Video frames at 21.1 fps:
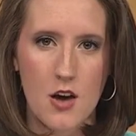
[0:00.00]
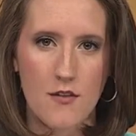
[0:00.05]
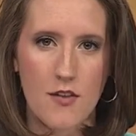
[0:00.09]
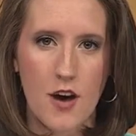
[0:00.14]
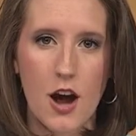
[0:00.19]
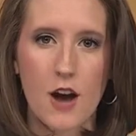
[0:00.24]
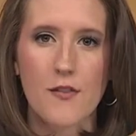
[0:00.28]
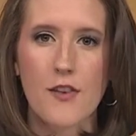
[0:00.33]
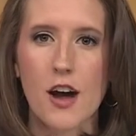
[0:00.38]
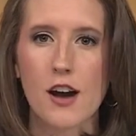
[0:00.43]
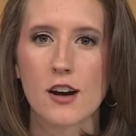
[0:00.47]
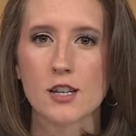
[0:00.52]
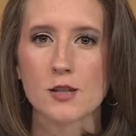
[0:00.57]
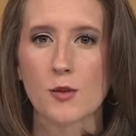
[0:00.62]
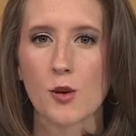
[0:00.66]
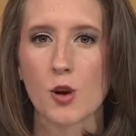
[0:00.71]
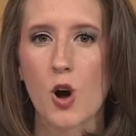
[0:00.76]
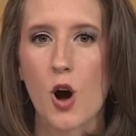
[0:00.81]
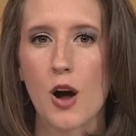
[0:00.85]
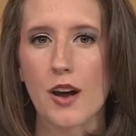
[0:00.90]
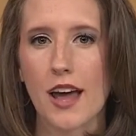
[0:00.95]
Firefighters
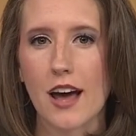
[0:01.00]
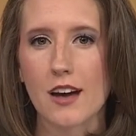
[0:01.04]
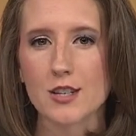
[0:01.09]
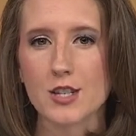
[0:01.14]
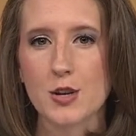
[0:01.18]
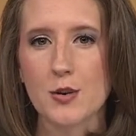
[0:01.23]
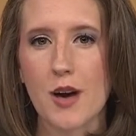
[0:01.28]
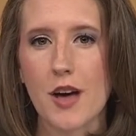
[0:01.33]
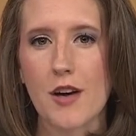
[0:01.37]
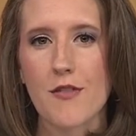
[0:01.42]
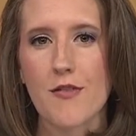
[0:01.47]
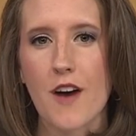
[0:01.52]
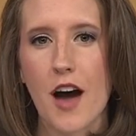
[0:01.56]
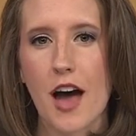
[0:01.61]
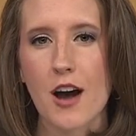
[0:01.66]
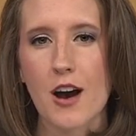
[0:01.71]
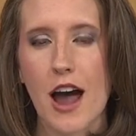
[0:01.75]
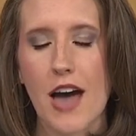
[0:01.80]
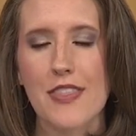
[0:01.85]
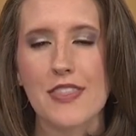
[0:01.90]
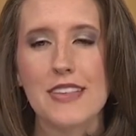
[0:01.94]
were called out to a
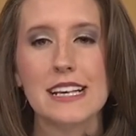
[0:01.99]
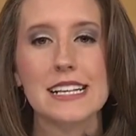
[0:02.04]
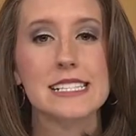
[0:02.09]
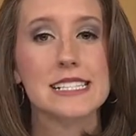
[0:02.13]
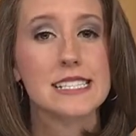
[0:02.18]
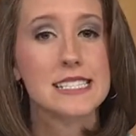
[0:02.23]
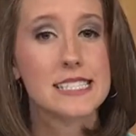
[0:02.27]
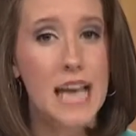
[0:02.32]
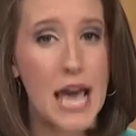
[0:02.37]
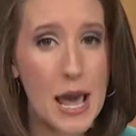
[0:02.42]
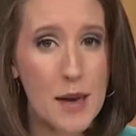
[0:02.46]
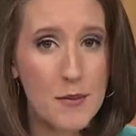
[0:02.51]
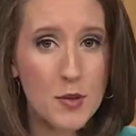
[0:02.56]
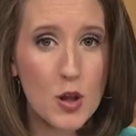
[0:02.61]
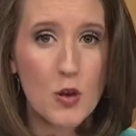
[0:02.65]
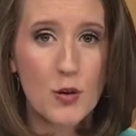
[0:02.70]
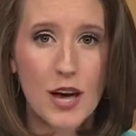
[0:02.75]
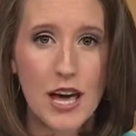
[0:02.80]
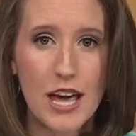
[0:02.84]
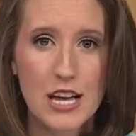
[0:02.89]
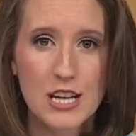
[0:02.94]
fire at the same
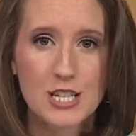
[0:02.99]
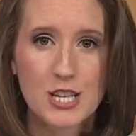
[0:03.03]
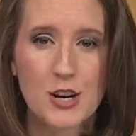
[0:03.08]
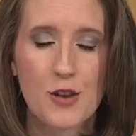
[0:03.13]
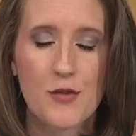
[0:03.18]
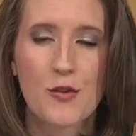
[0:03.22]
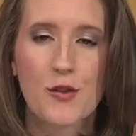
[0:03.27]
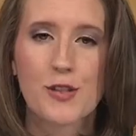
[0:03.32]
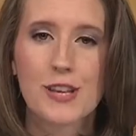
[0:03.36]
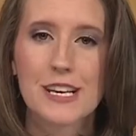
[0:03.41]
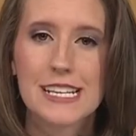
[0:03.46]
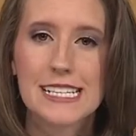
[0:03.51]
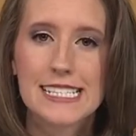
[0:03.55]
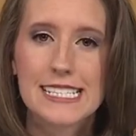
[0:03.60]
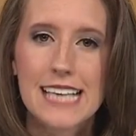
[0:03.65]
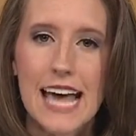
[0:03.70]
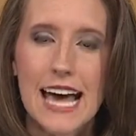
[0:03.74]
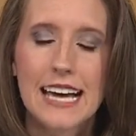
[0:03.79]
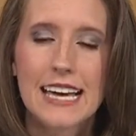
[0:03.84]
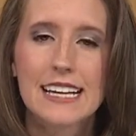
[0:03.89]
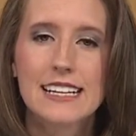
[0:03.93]
location for the
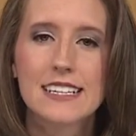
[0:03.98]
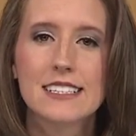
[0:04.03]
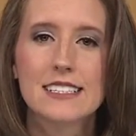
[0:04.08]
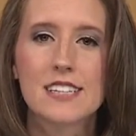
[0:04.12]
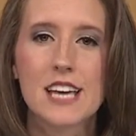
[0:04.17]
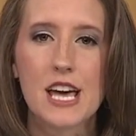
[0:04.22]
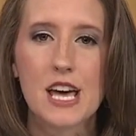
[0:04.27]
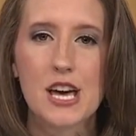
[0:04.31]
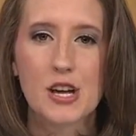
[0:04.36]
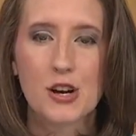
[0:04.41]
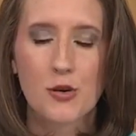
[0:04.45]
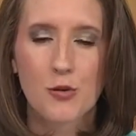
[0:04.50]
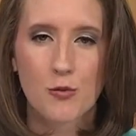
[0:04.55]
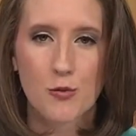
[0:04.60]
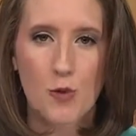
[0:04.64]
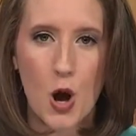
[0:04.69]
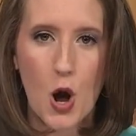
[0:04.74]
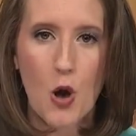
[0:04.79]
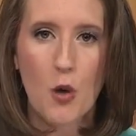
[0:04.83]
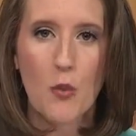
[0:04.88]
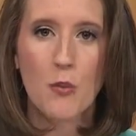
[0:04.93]
second day in a
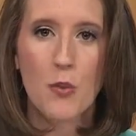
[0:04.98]
row.